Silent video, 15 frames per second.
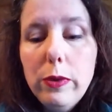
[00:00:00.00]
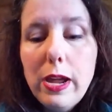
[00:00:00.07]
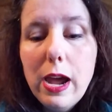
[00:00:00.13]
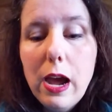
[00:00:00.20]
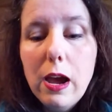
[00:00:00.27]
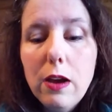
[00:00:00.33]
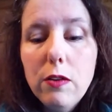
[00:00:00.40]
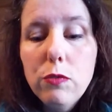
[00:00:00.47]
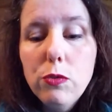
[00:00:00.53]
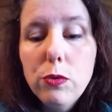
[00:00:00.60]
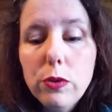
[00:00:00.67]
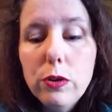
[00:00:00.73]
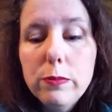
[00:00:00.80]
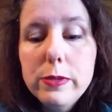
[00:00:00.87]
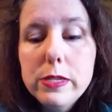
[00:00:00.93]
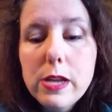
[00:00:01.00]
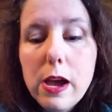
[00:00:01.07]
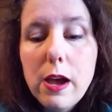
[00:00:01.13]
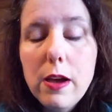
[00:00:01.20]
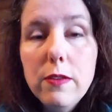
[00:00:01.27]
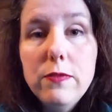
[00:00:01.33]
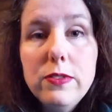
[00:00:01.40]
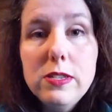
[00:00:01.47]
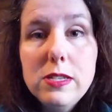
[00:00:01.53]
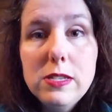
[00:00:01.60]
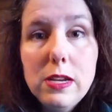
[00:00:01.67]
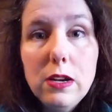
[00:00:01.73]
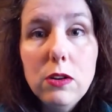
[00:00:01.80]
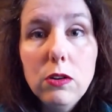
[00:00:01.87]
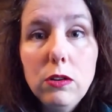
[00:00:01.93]
have groups of
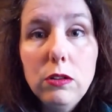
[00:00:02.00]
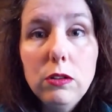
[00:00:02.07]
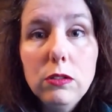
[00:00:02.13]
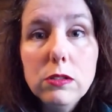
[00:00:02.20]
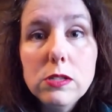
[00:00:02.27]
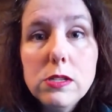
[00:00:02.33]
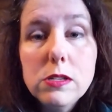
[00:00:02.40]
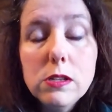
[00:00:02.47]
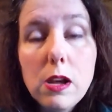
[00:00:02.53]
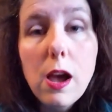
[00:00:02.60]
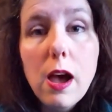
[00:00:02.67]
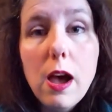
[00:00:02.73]
singles